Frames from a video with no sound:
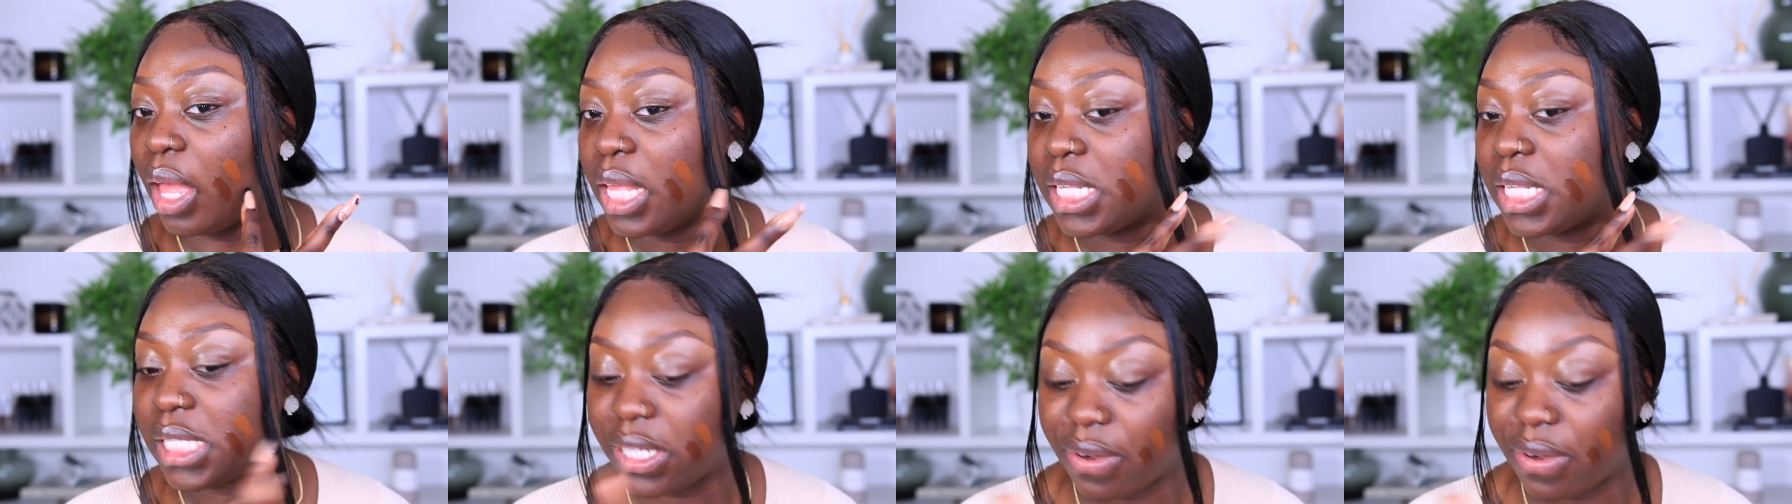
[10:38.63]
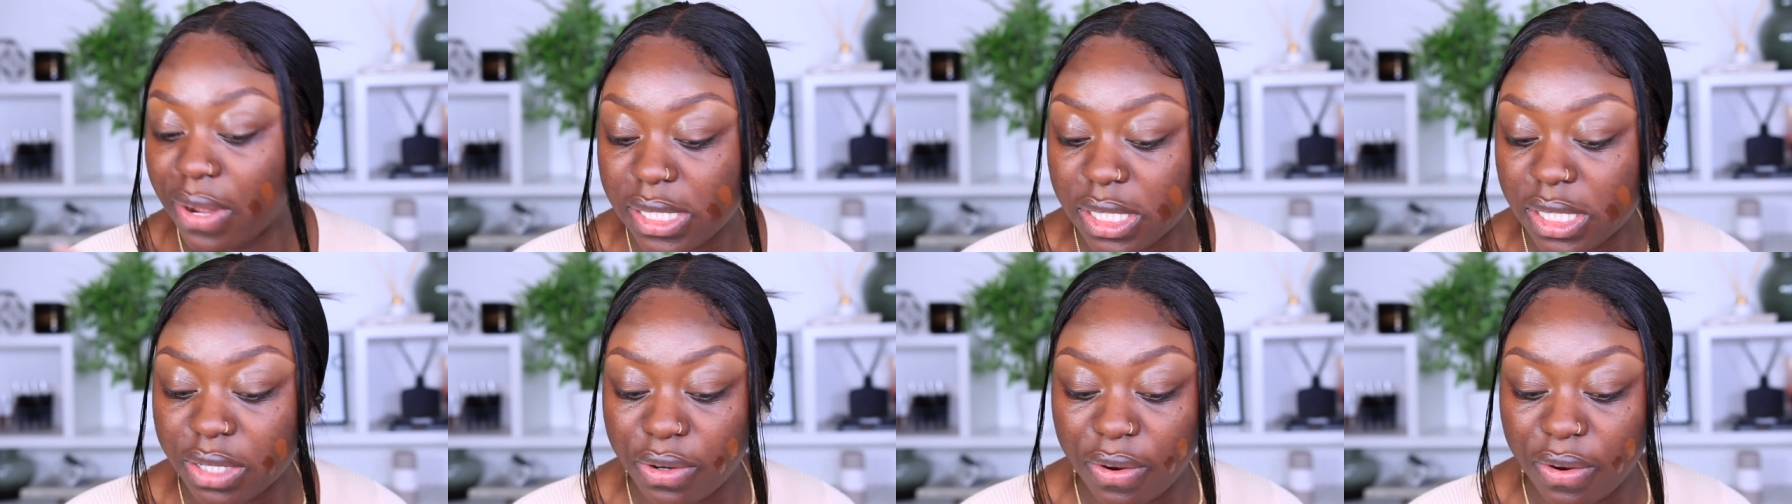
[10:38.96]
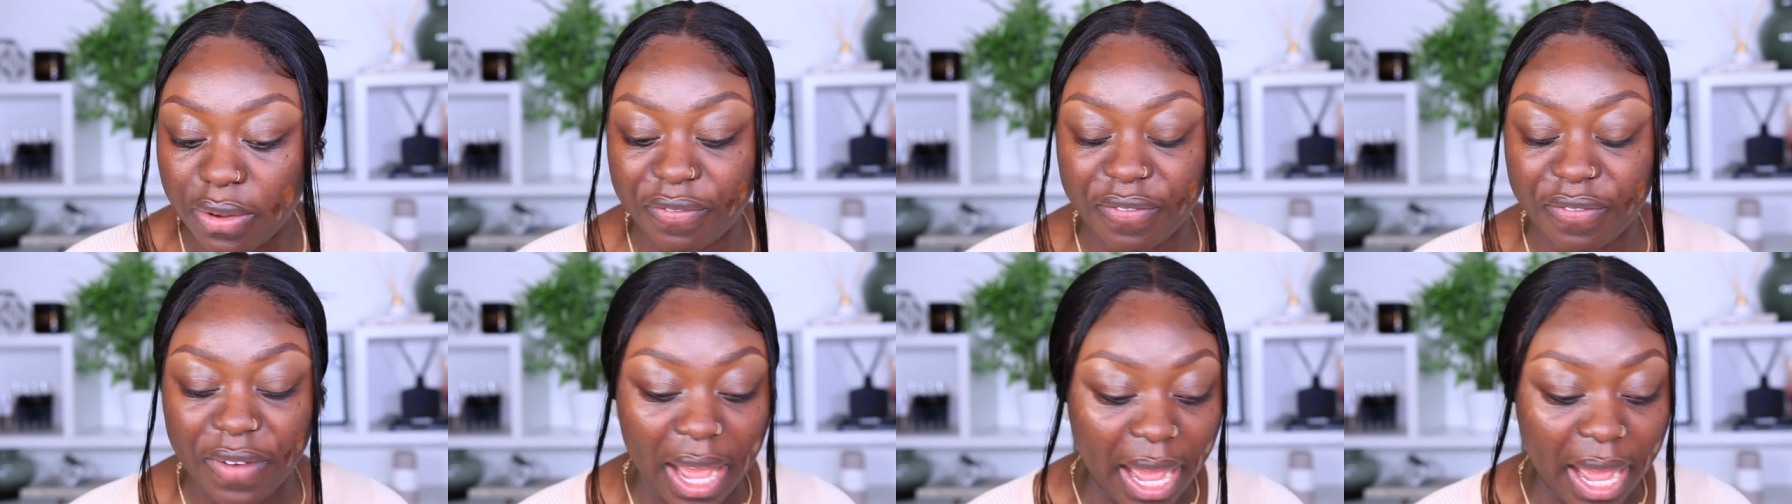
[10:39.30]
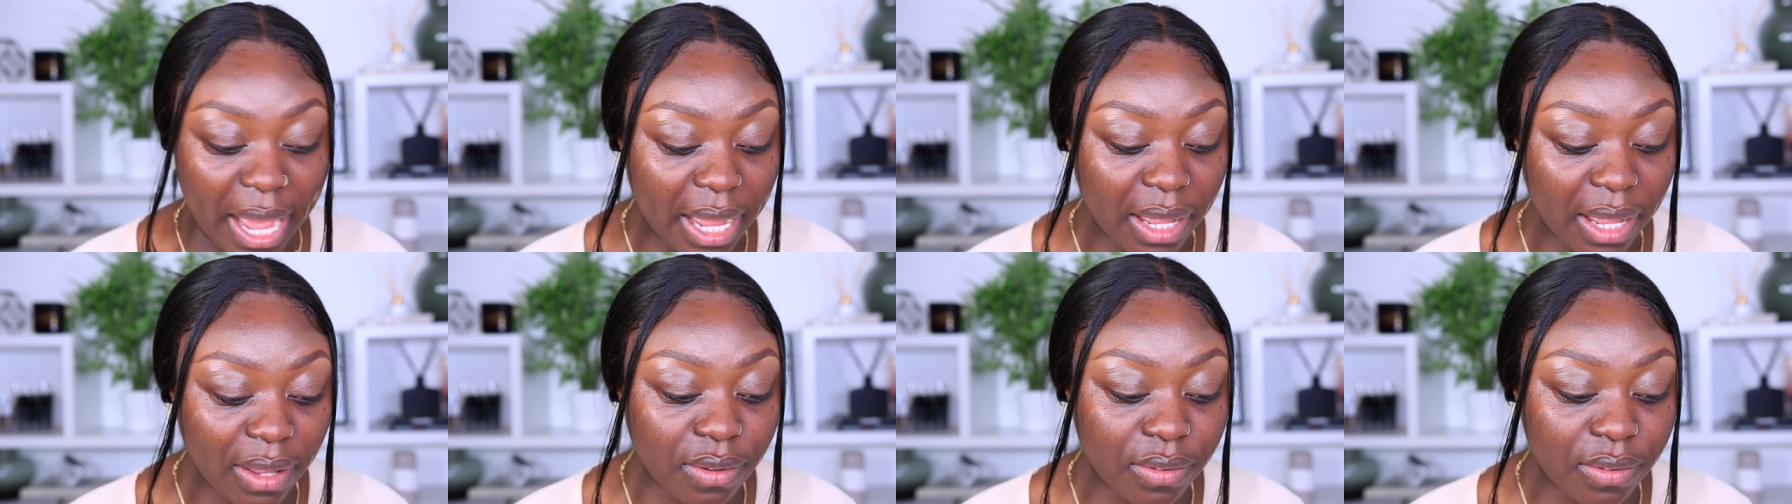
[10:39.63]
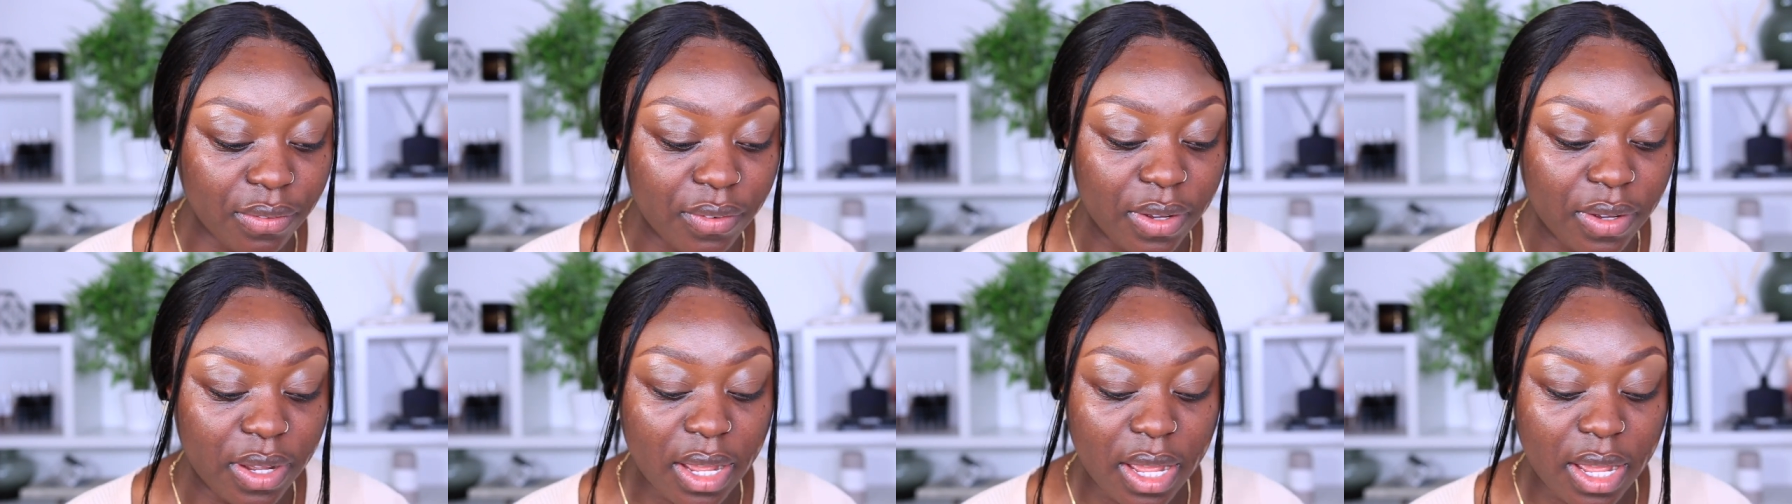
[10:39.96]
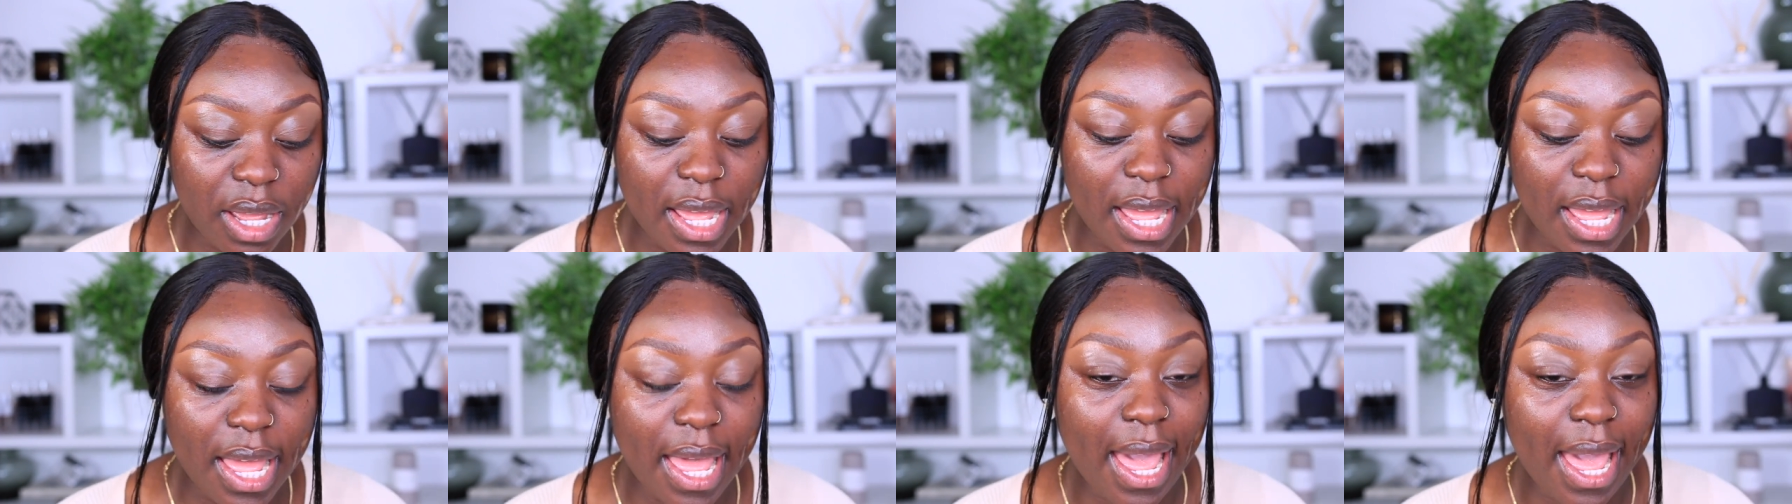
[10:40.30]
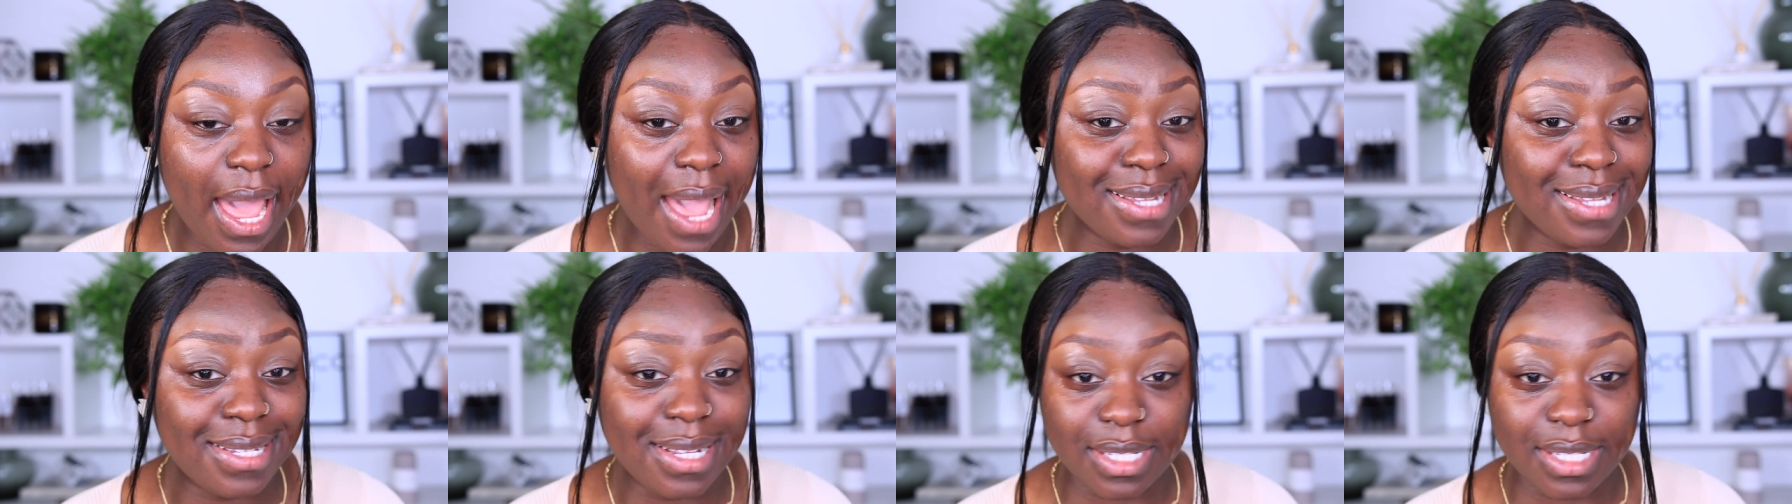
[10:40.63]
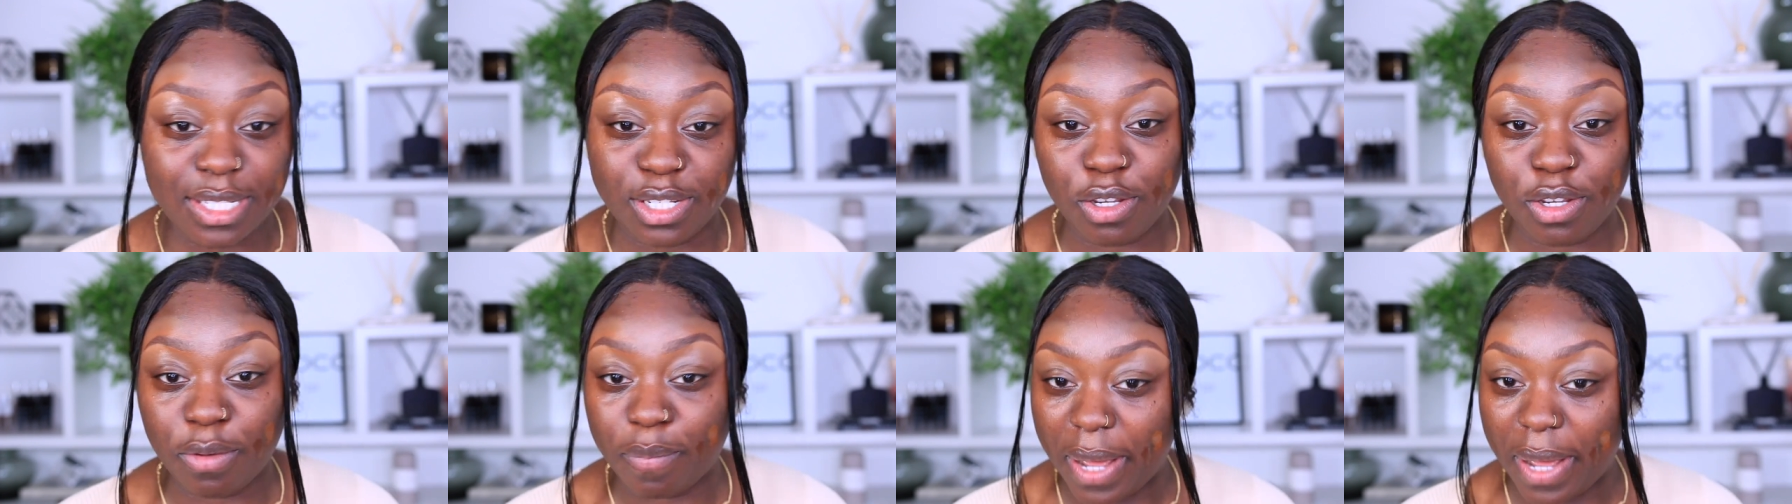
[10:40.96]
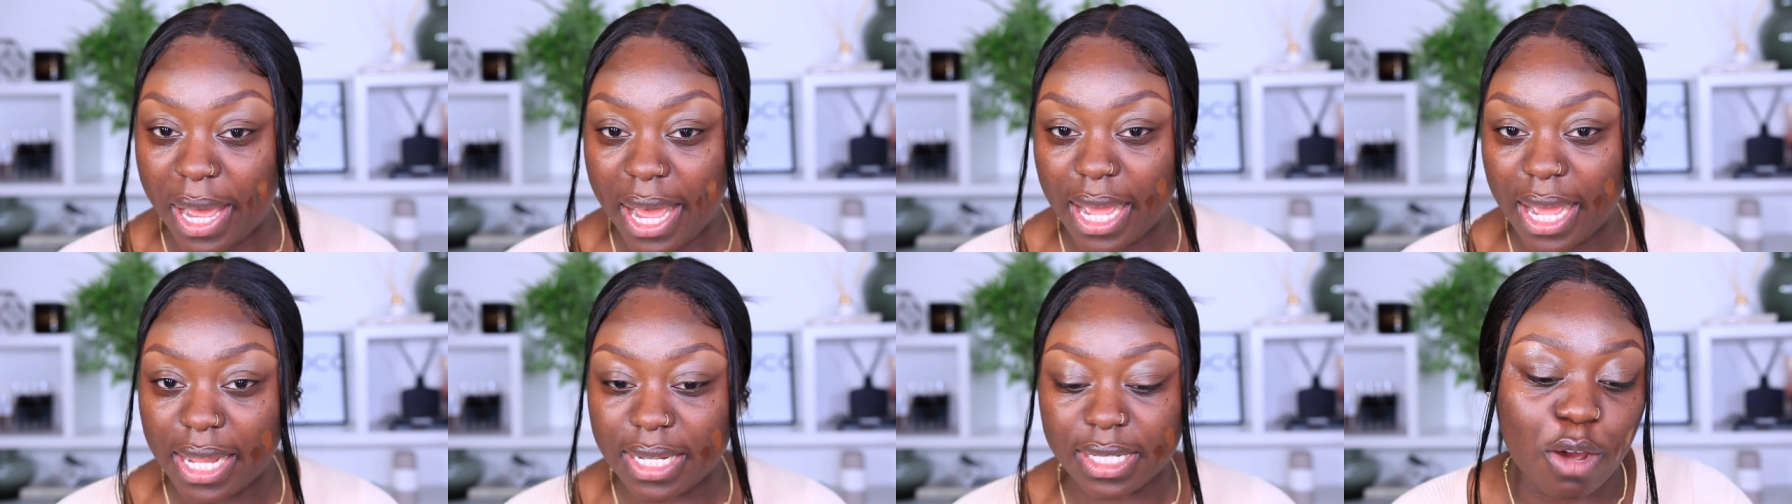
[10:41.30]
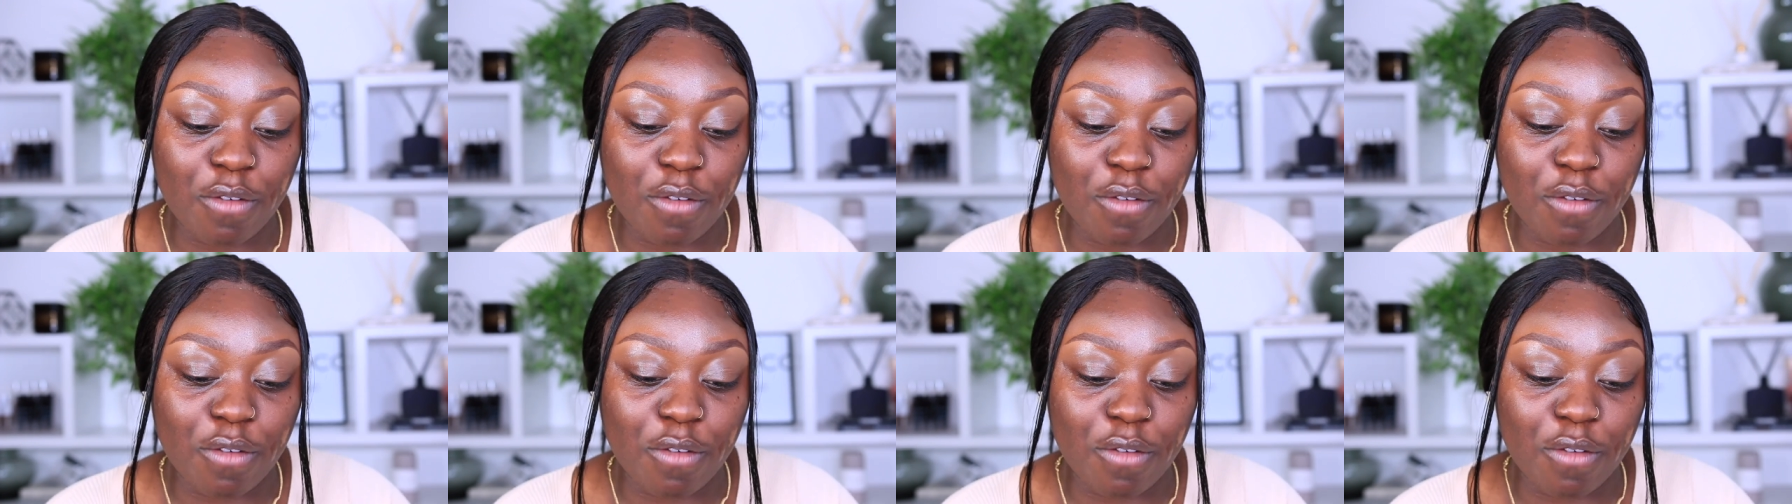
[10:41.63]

005 isn't too bad.